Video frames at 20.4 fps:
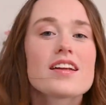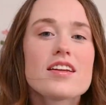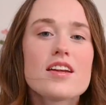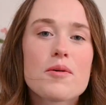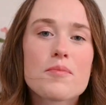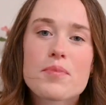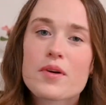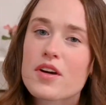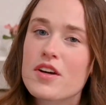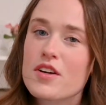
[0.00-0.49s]

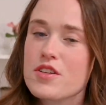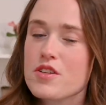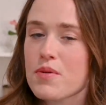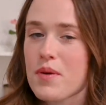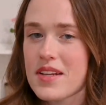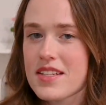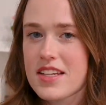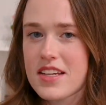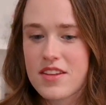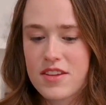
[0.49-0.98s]
number
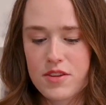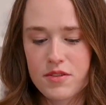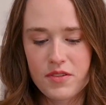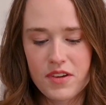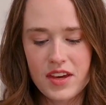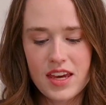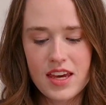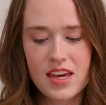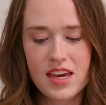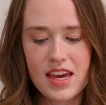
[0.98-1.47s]

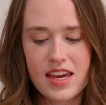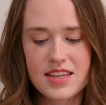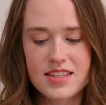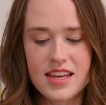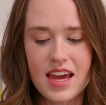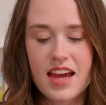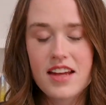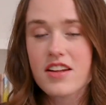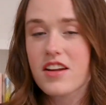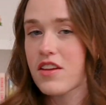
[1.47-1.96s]
23 is
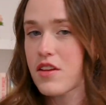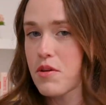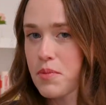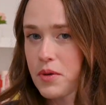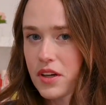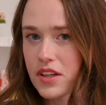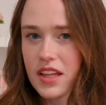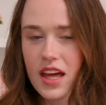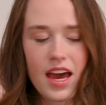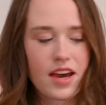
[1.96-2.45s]
another
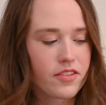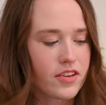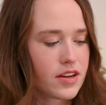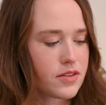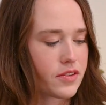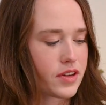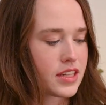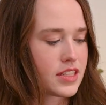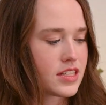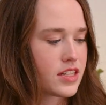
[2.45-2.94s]
book that I
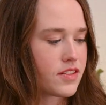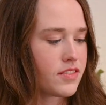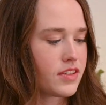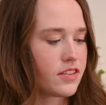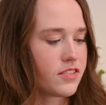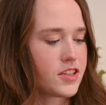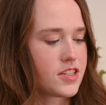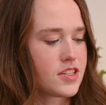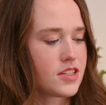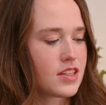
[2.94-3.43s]
read
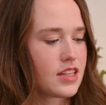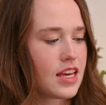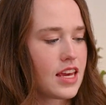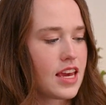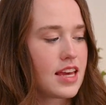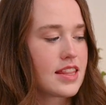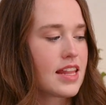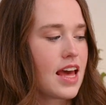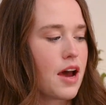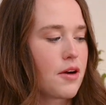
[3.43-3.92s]
relatively recently,
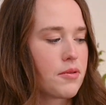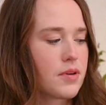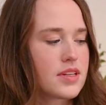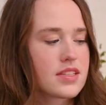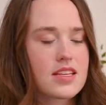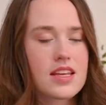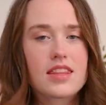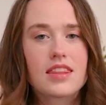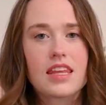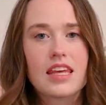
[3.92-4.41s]
and that
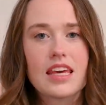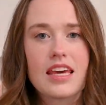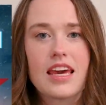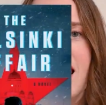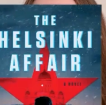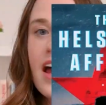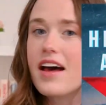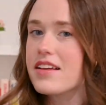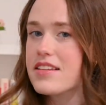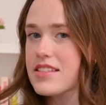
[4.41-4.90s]
was The
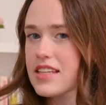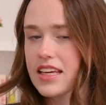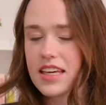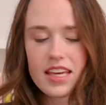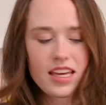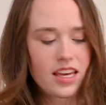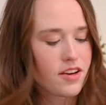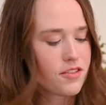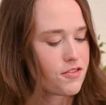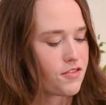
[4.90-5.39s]

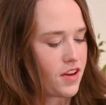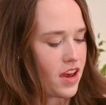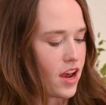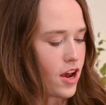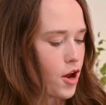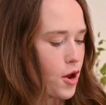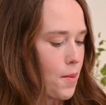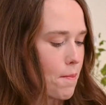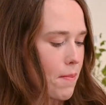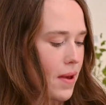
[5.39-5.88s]
Helsinki
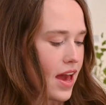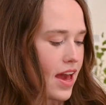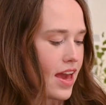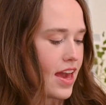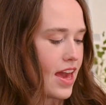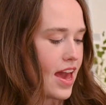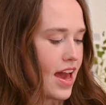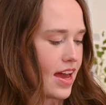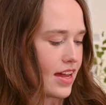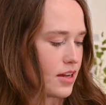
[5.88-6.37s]
Affair
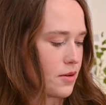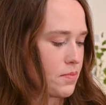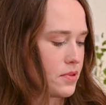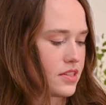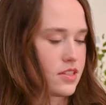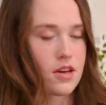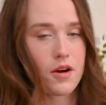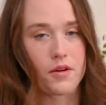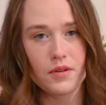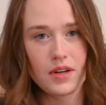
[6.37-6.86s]
by Anna
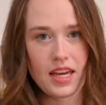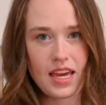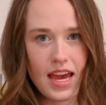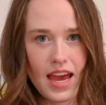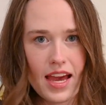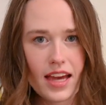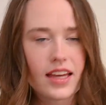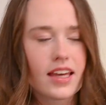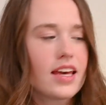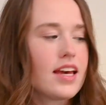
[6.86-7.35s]

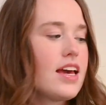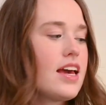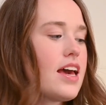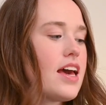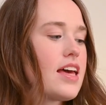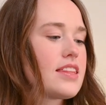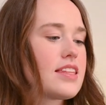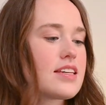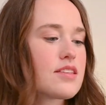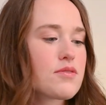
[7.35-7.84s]
Pitoniak.
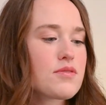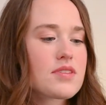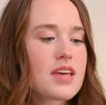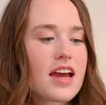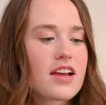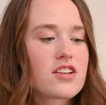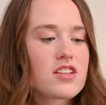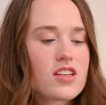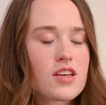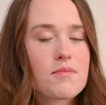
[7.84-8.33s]
This was
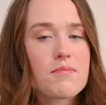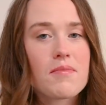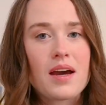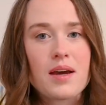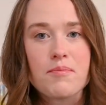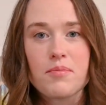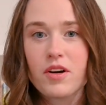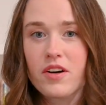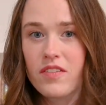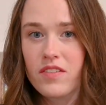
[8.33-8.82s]
actually
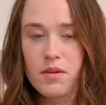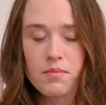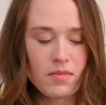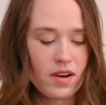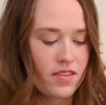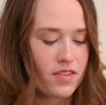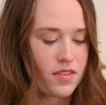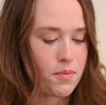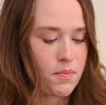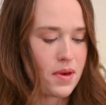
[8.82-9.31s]
my book of the
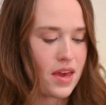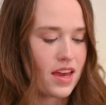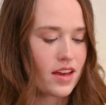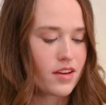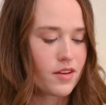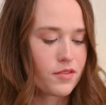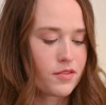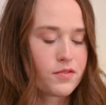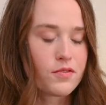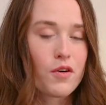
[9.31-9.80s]
month
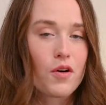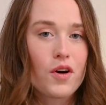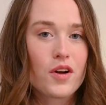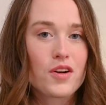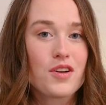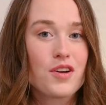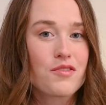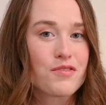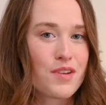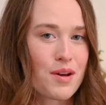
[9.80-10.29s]
pick for
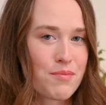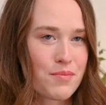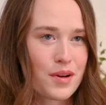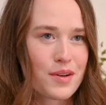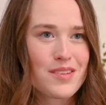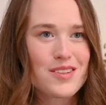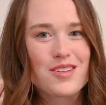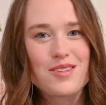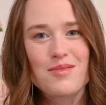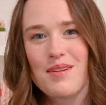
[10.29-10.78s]

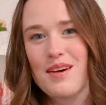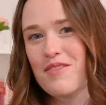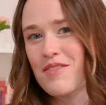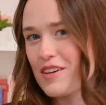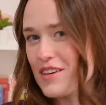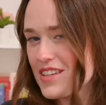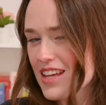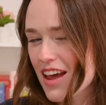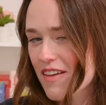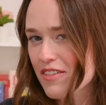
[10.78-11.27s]
November, which is my
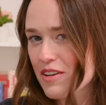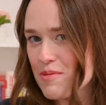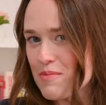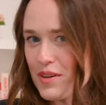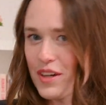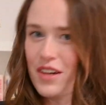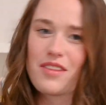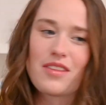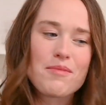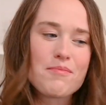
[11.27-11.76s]
first ever
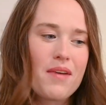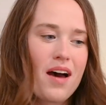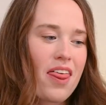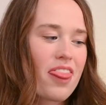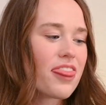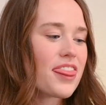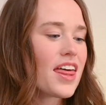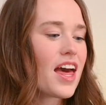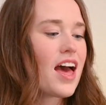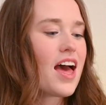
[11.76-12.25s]
book of the
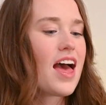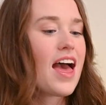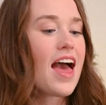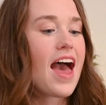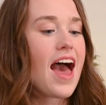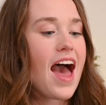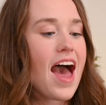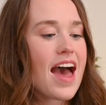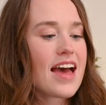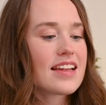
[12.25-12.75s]
month,
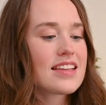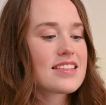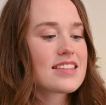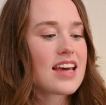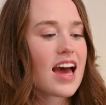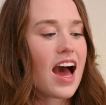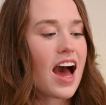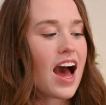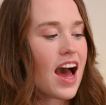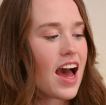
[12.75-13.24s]
and
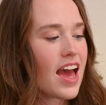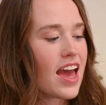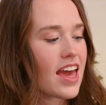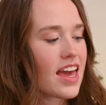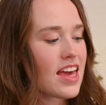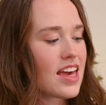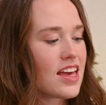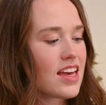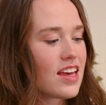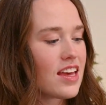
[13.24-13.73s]

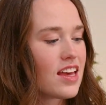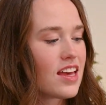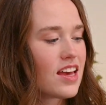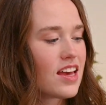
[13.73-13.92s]
I